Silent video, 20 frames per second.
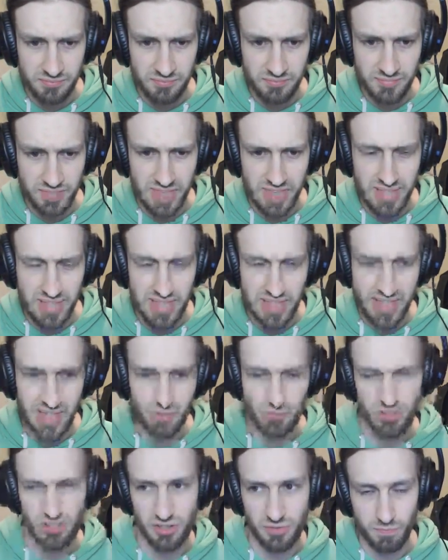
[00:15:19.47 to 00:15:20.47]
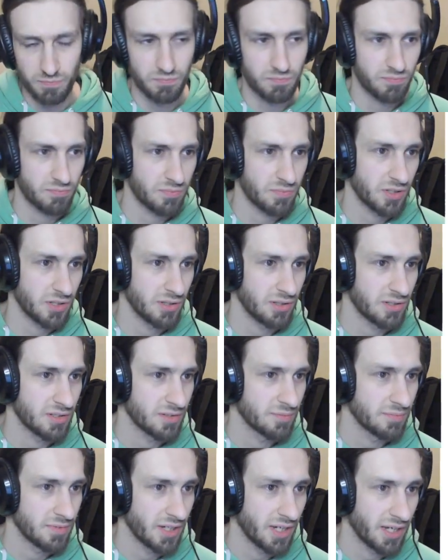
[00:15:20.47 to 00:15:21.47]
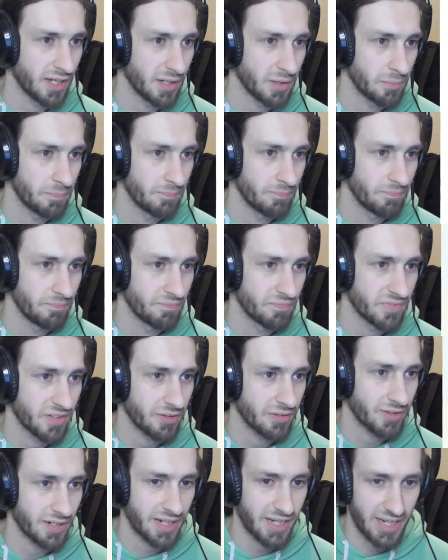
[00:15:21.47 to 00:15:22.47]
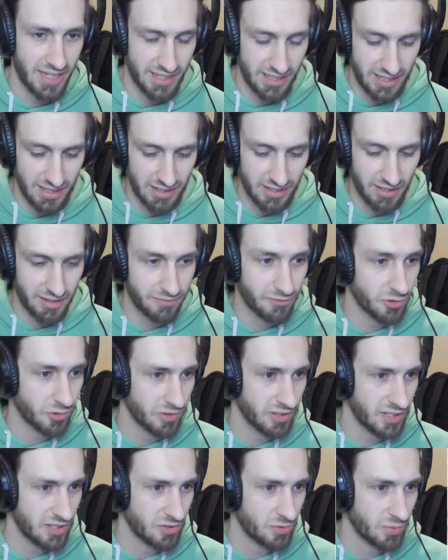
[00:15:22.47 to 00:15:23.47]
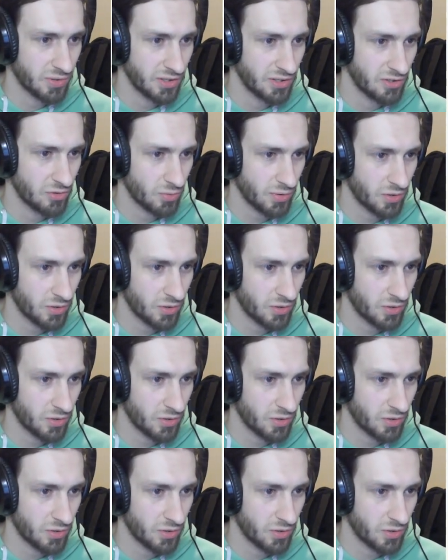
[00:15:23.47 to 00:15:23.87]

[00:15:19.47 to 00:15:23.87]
And then that was good. Right, and then I've got this one as well,